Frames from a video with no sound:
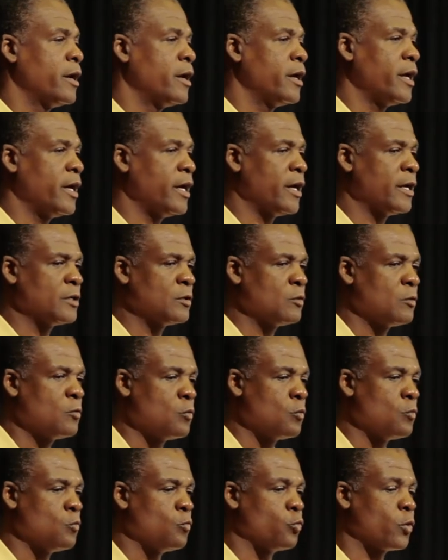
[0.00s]

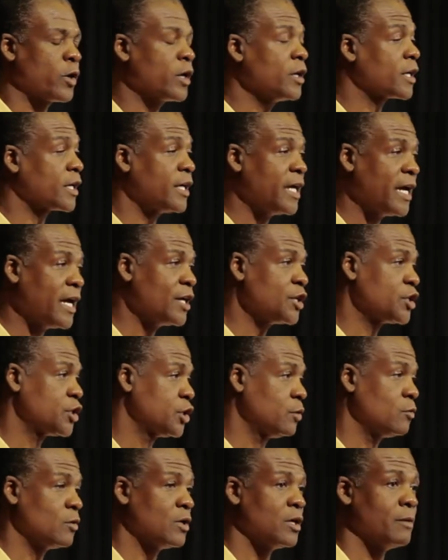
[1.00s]
And we're gonna
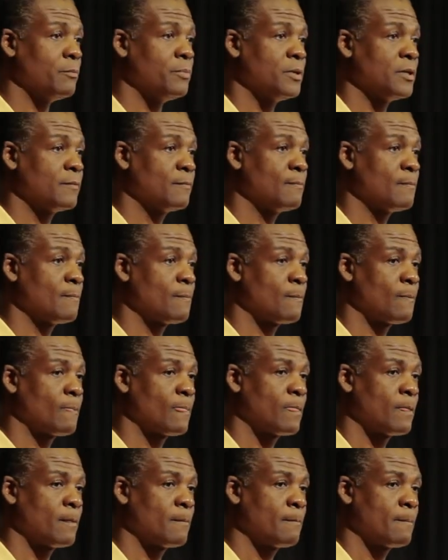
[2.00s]
cast you up.
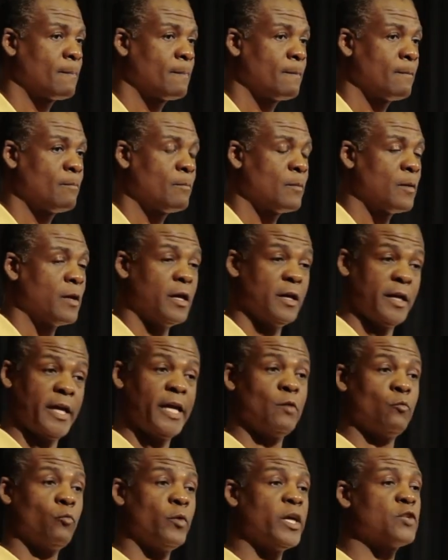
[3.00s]
And
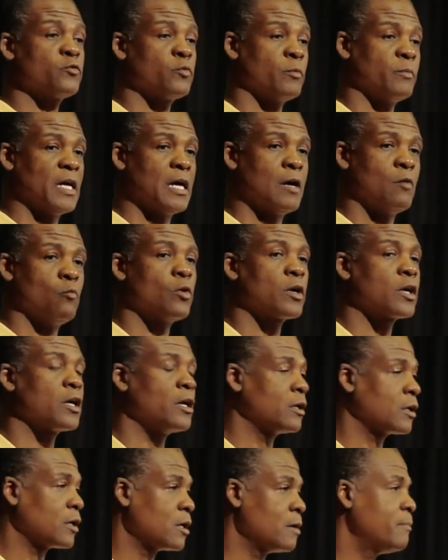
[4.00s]
eight weeks from now, we'll
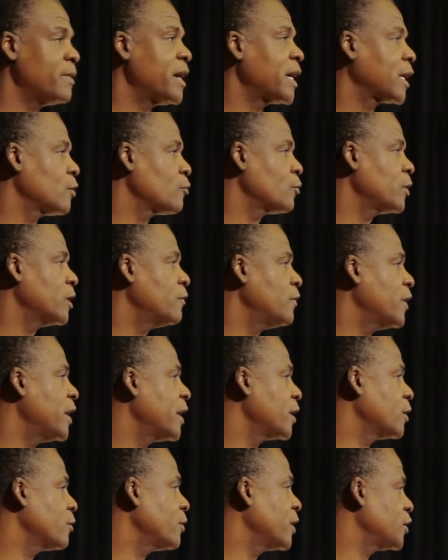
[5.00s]
kind of come back and
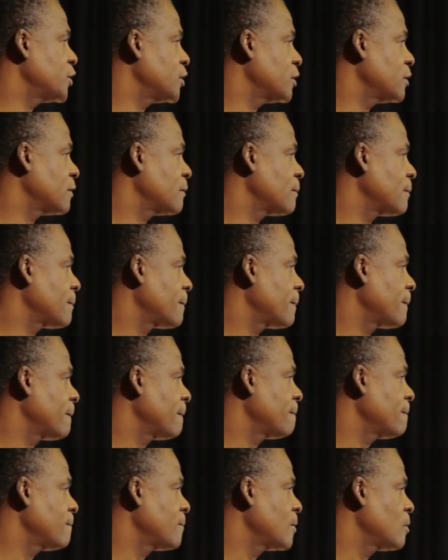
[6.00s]
reevaluate you.
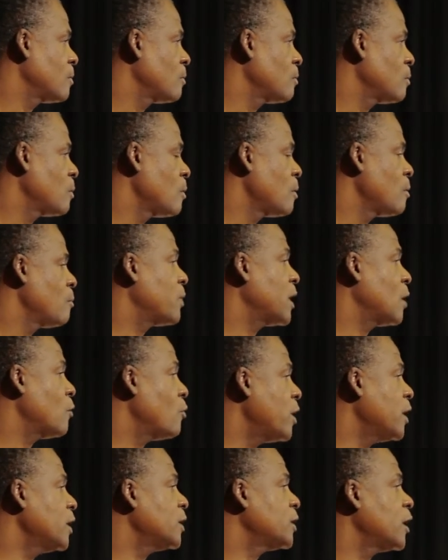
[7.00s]
But I
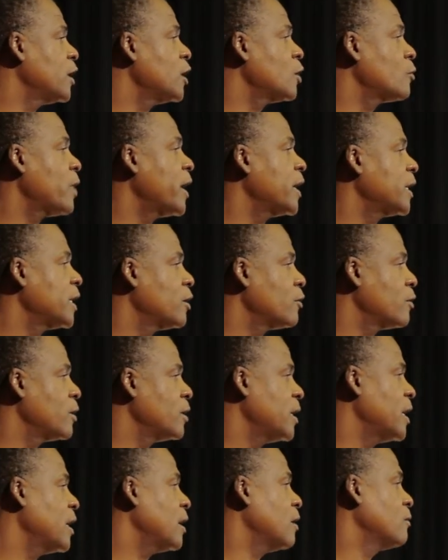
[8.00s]
wanna tell you right here
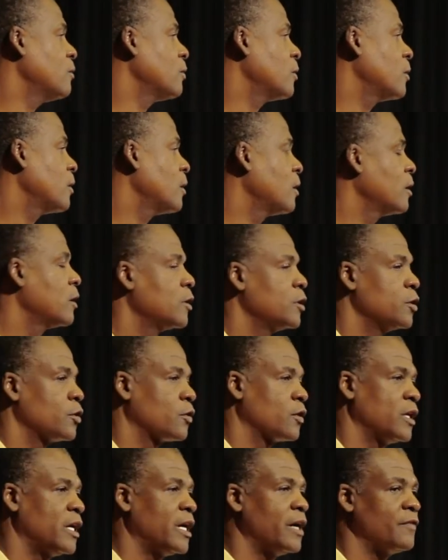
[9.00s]
and now, you're
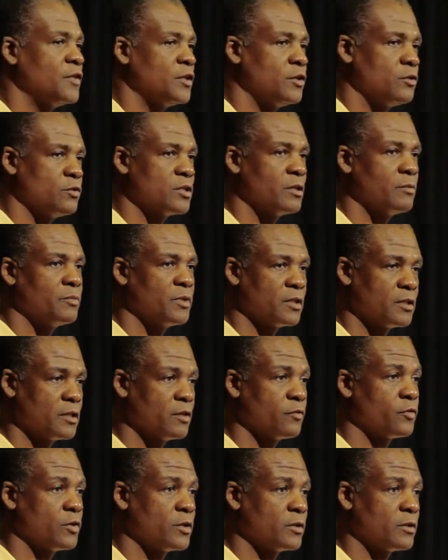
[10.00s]
gonna have to do something
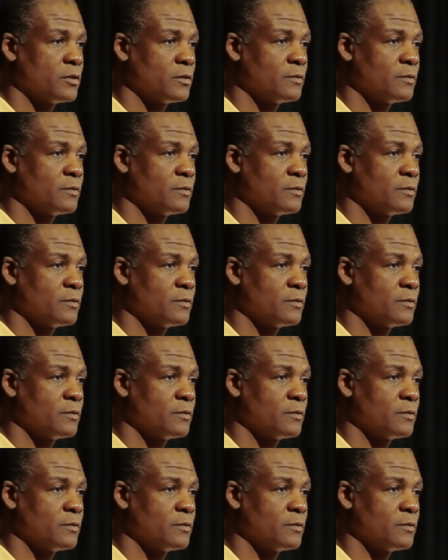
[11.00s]
different.